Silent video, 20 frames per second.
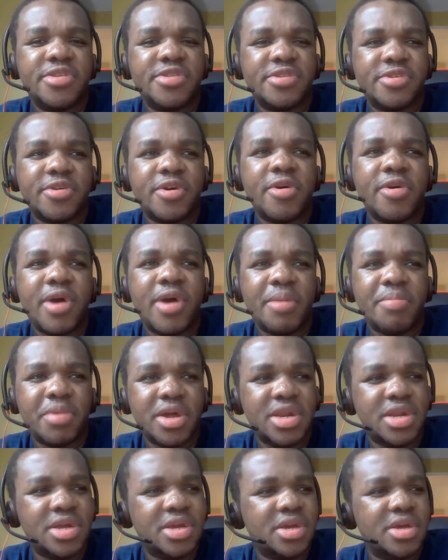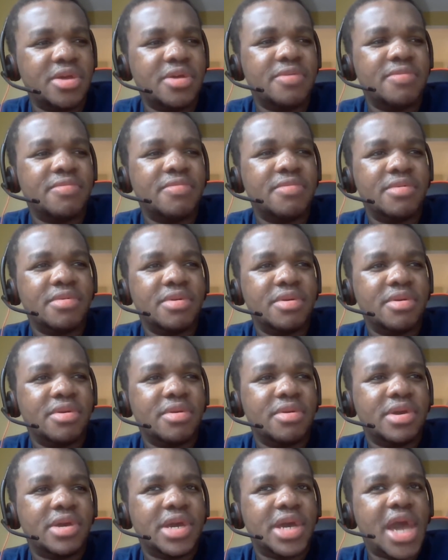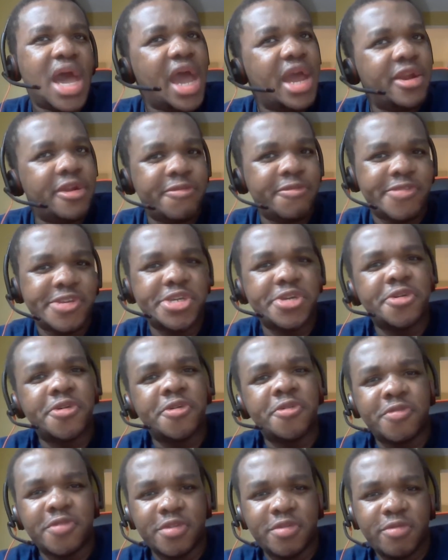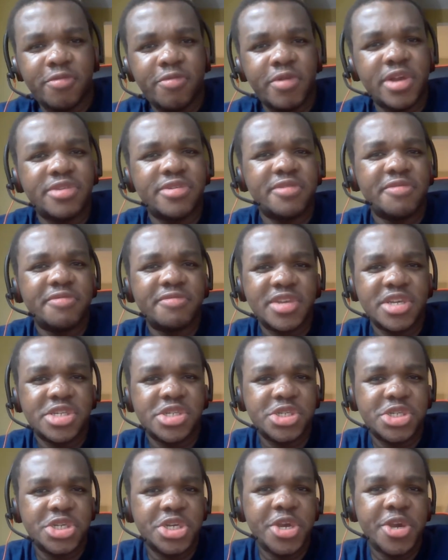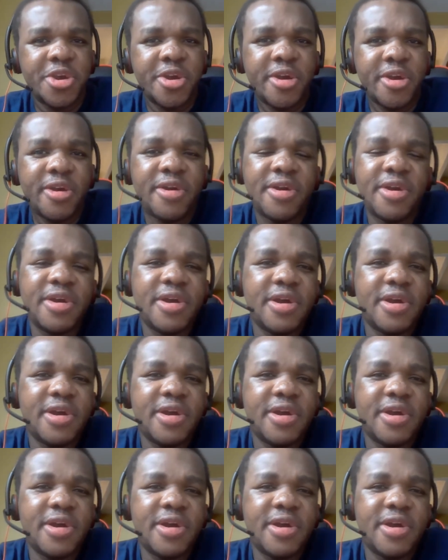So I'm gonna kind of chill for the rest of this year.